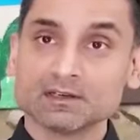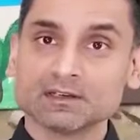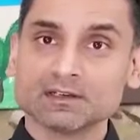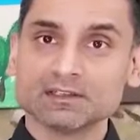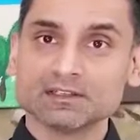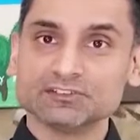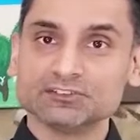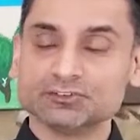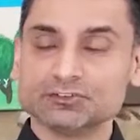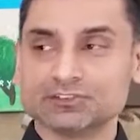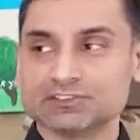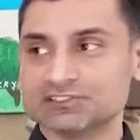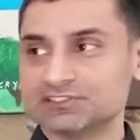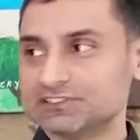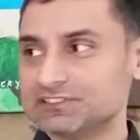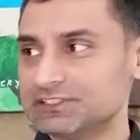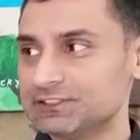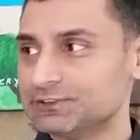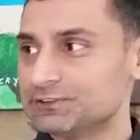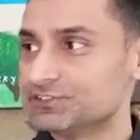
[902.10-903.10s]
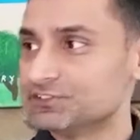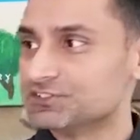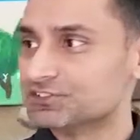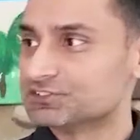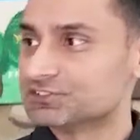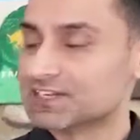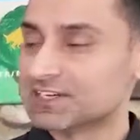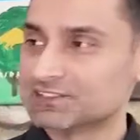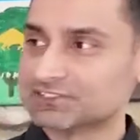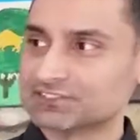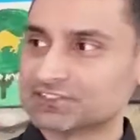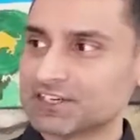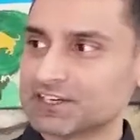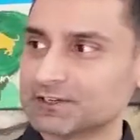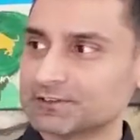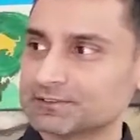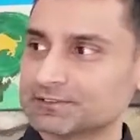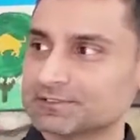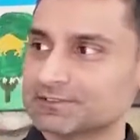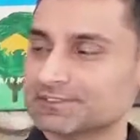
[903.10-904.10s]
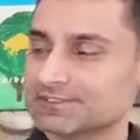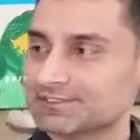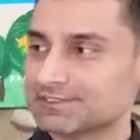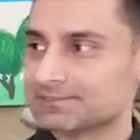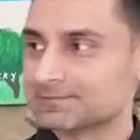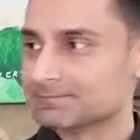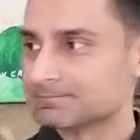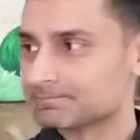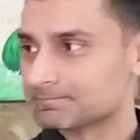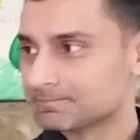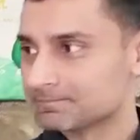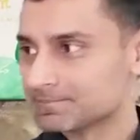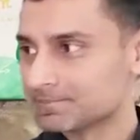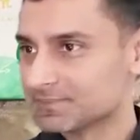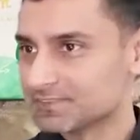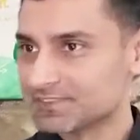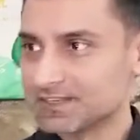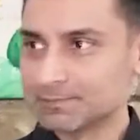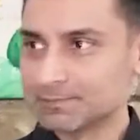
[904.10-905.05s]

As you can see, you can just X out then